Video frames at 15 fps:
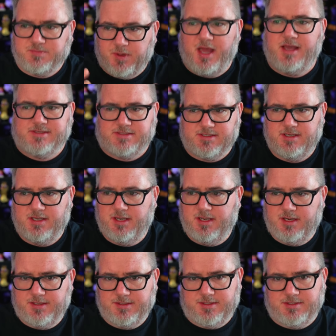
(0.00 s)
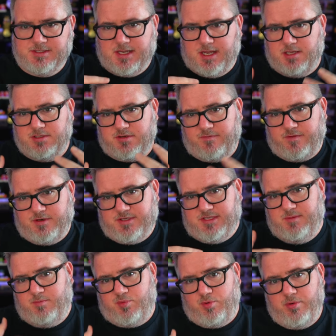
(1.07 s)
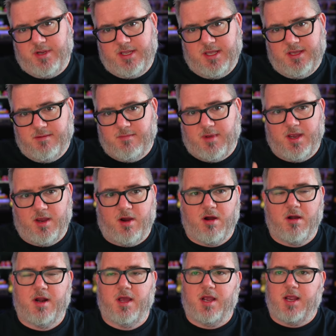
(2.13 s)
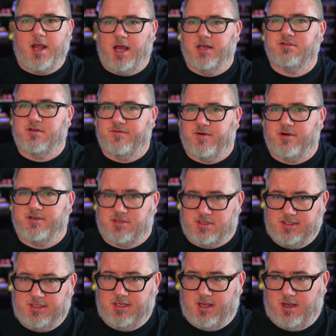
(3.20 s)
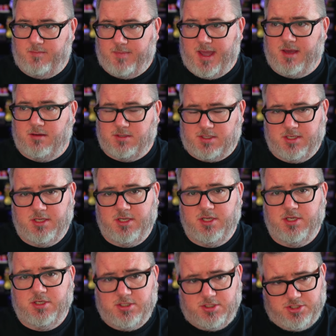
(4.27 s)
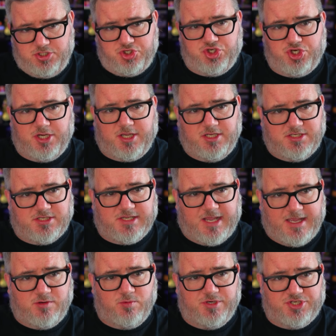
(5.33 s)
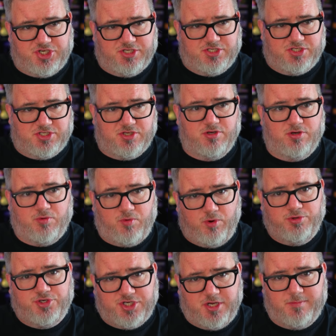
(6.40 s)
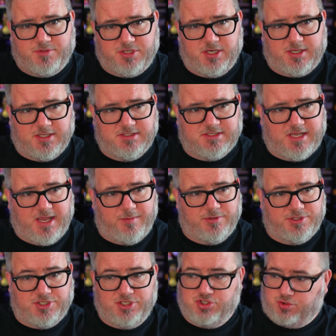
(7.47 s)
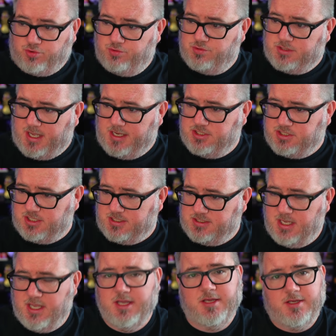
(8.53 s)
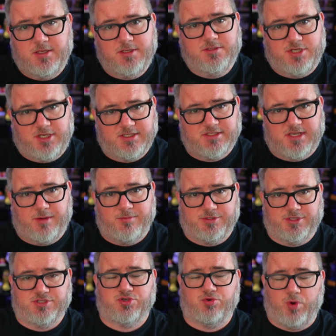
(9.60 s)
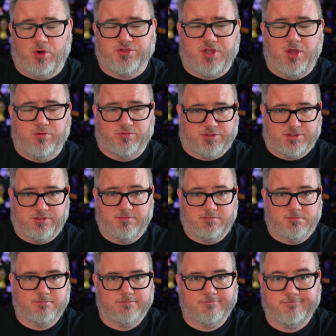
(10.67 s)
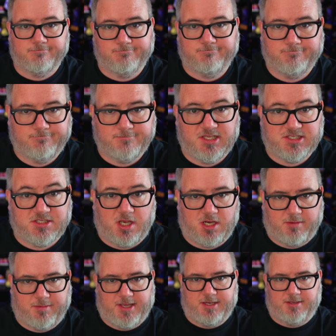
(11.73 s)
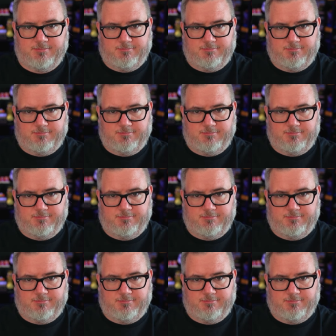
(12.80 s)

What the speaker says: Plus, there's a controversy brewing in my heart, a controversy about chicken sandwiches, cruise ship chicken sandwiches, cruise line chicken sandwiches. Cruise news. Let's talk about it.